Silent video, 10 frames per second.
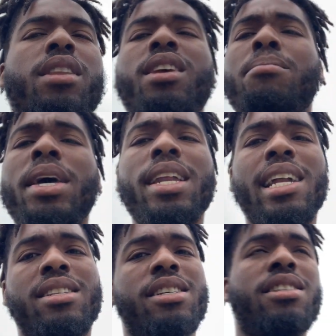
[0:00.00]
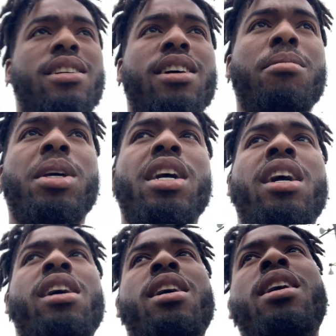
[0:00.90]
made that decision to come
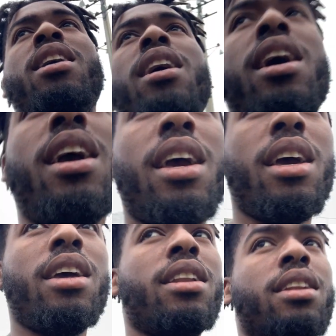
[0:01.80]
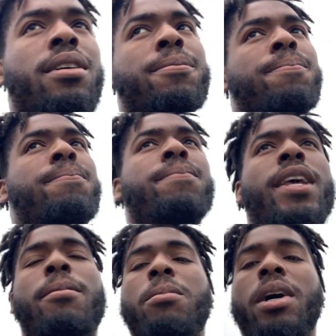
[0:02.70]
here, and
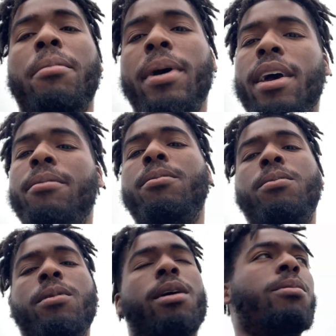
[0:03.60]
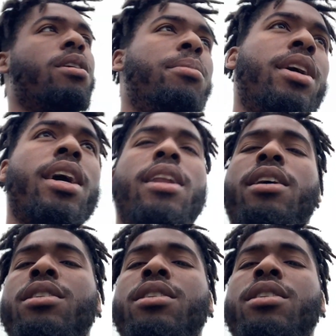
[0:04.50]
I'm where I'm at, where I want to be at now.